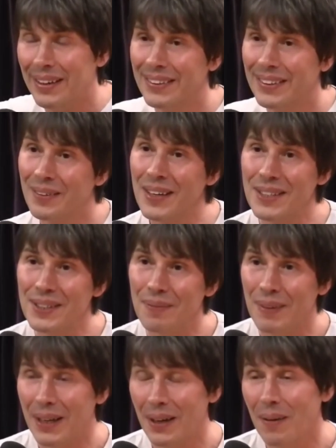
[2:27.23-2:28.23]
The
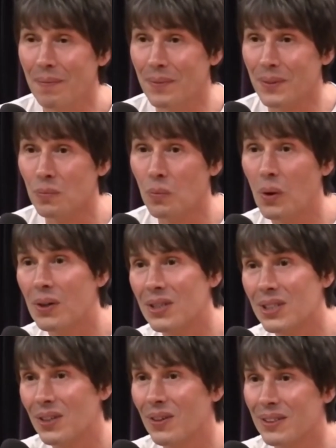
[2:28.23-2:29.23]
question becomes, what
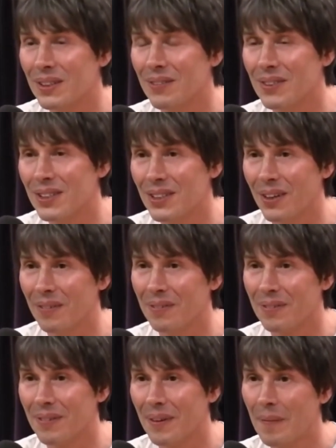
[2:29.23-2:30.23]
sort of
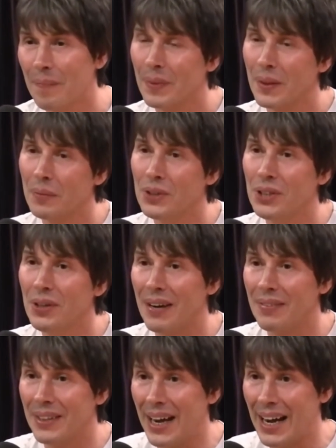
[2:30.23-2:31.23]
stuff would you
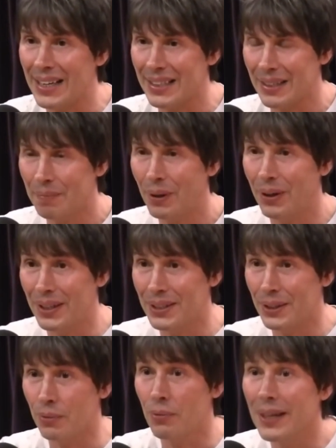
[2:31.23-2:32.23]
have to actually put
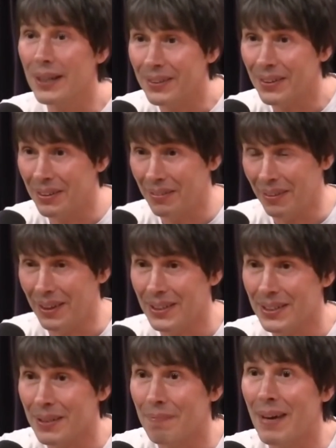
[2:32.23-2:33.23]
into the real
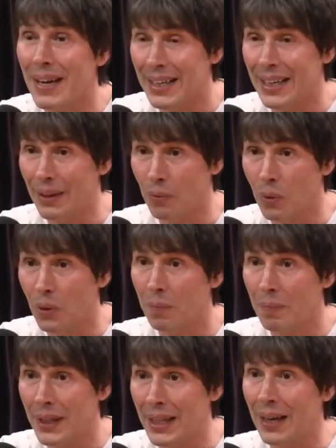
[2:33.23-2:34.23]
universe to make it
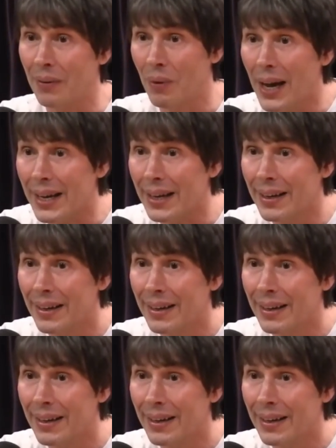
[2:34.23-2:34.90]
warp in that way?